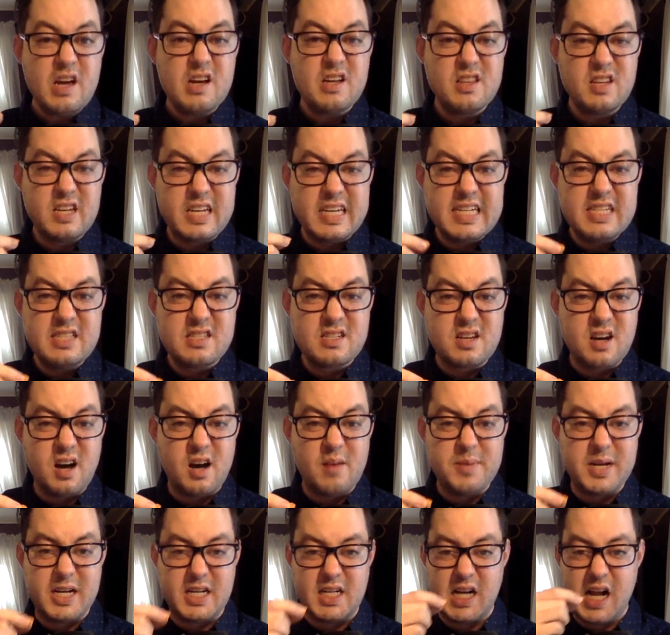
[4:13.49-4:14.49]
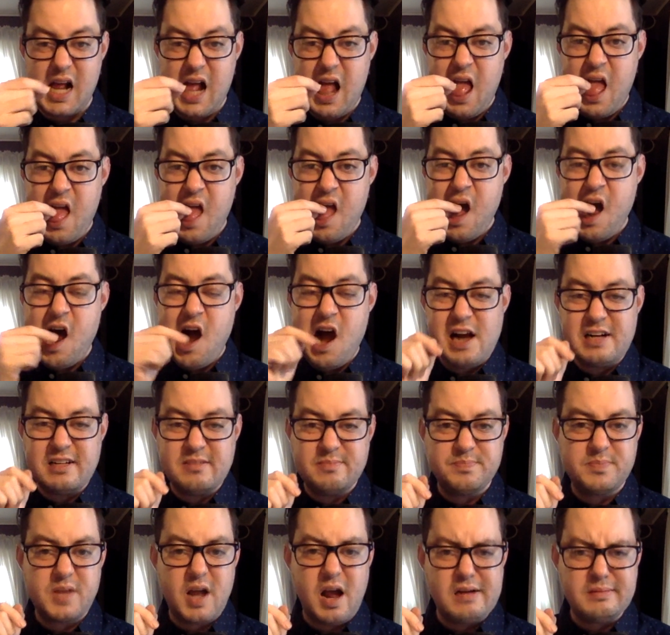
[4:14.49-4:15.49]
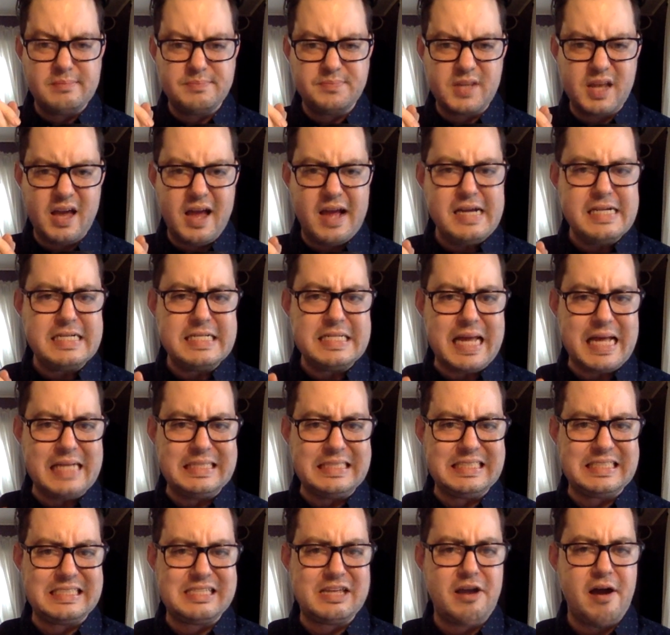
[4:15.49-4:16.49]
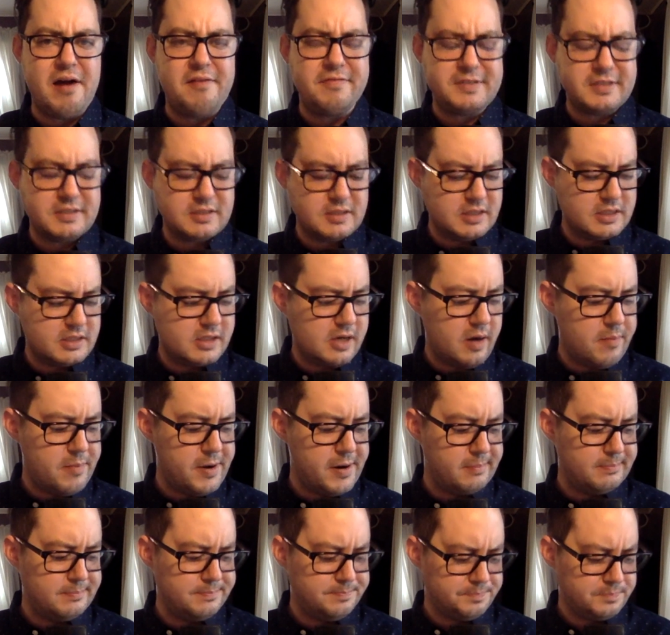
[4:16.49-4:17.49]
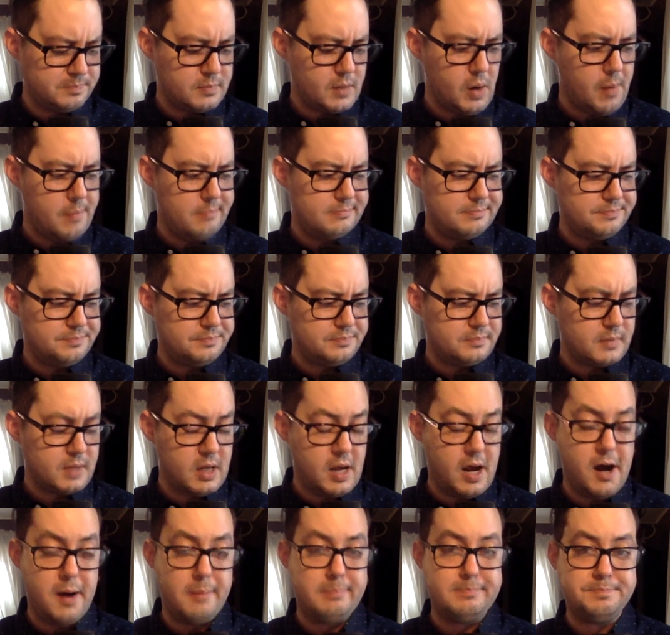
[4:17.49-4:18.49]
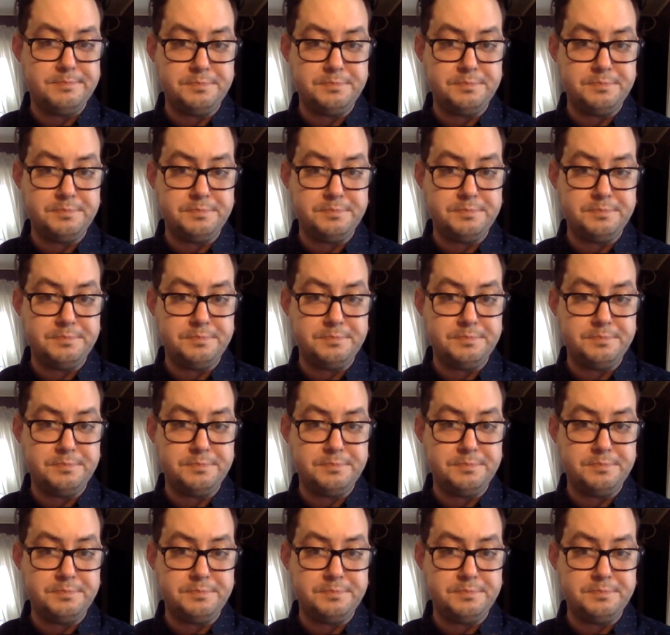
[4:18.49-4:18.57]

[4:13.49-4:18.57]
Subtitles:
The heat's coming. The heat is definitely coming. Yeah.